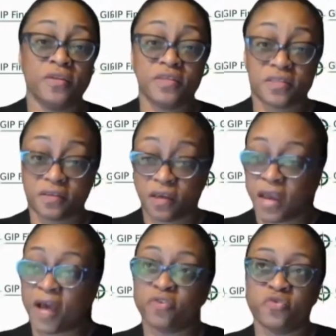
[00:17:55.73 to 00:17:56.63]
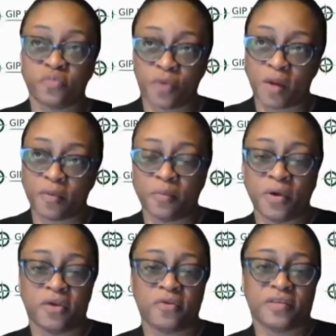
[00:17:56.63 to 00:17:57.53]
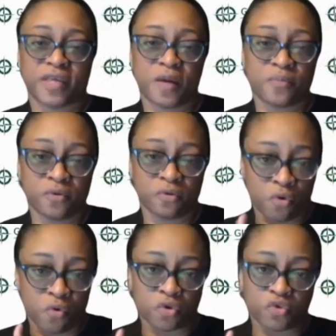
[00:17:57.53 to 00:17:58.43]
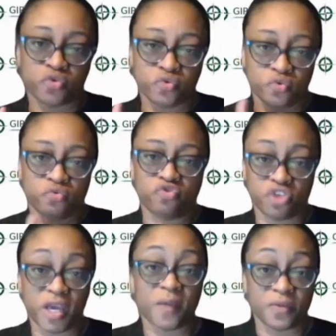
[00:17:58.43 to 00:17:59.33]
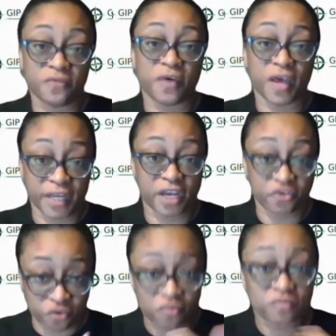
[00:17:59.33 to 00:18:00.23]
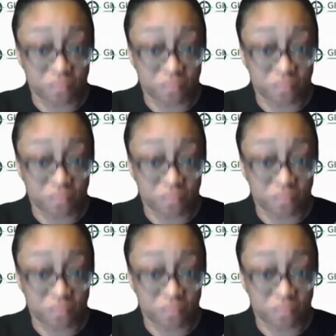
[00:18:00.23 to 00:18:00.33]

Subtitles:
this, I'll use probably a better example, or to GIP Financials,